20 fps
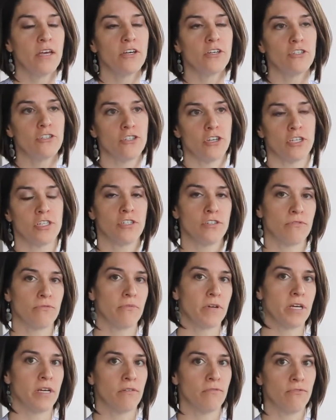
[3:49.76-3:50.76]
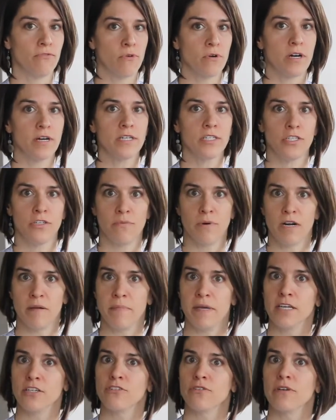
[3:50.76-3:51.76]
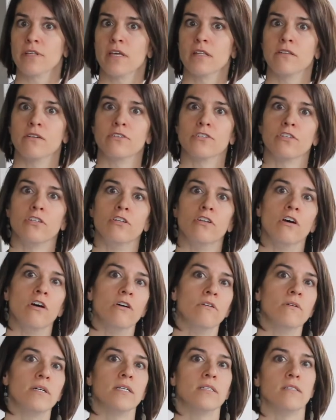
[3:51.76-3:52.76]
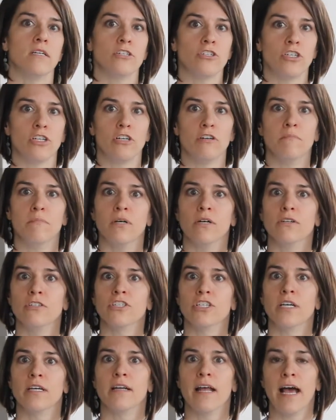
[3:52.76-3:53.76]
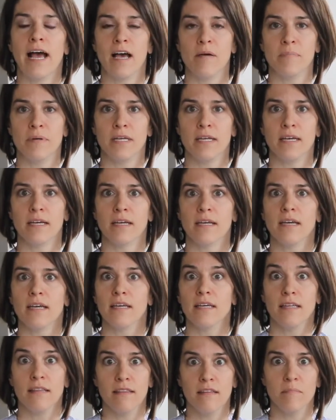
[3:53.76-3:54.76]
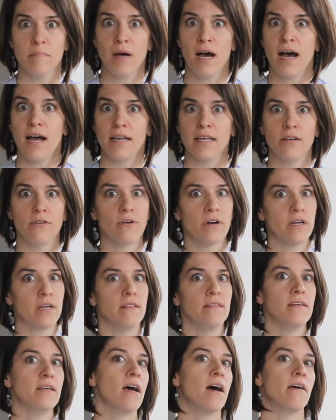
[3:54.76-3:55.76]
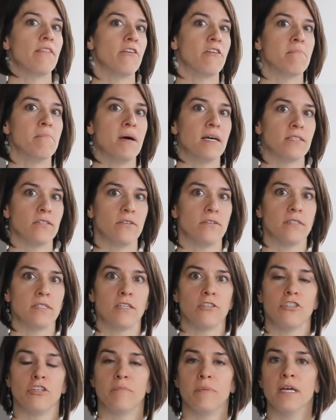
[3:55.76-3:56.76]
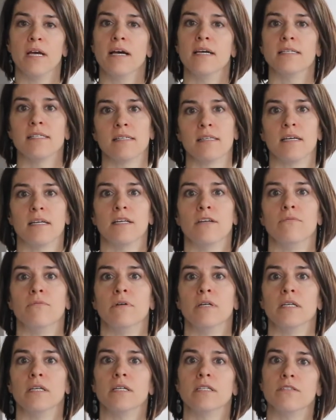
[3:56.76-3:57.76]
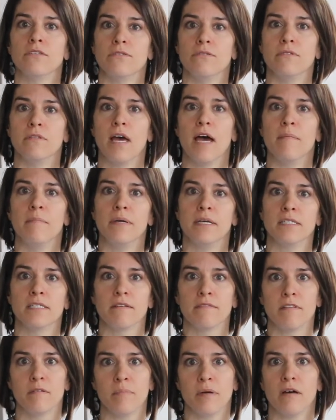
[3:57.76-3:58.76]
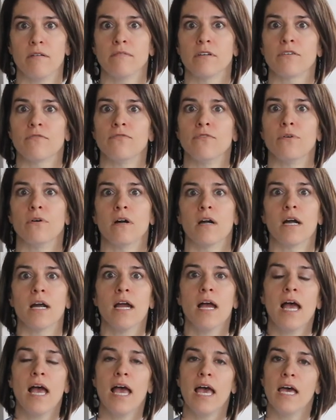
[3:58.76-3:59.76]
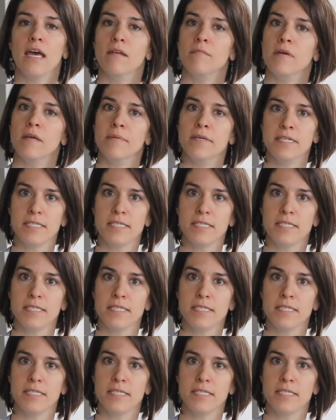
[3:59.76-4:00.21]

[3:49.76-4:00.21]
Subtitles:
Just to reinforce, you want to make sure that there's no additional motion happening in the body or in the other muscles. It should be isolated really to that base of the pelvic floor and maybe